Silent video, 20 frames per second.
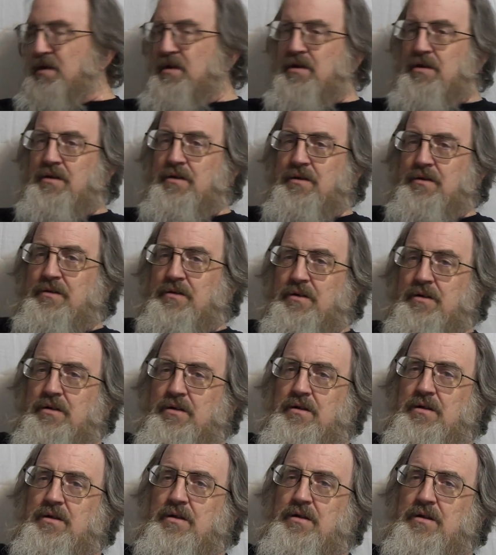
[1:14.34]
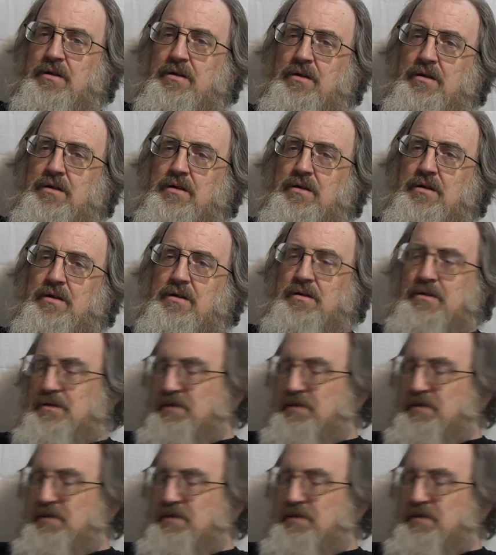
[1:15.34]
Nothing is said.